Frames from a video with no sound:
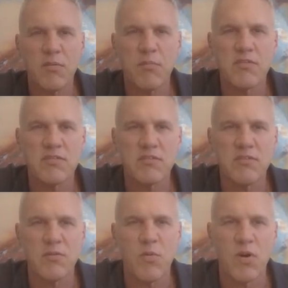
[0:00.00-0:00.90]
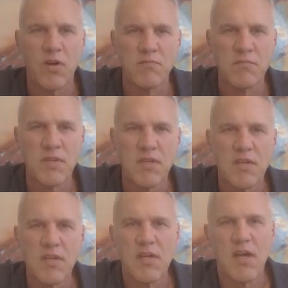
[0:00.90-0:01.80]
growing businesses in the world.
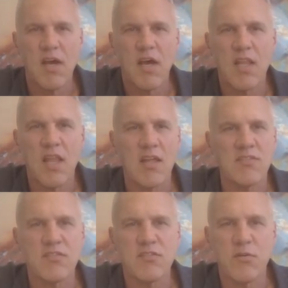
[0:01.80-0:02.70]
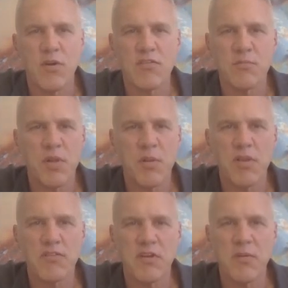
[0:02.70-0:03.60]
Uh, lots of stories and
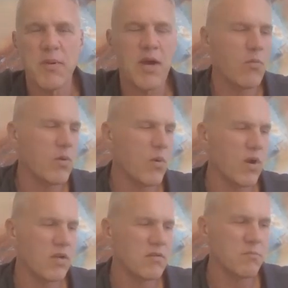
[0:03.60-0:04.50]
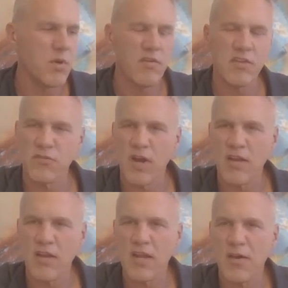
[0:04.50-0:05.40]
publicity about WeWork. Movies are
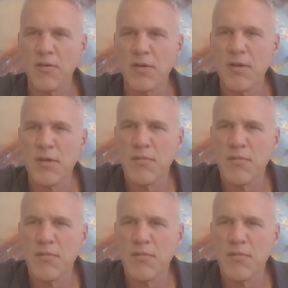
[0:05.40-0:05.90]
out now.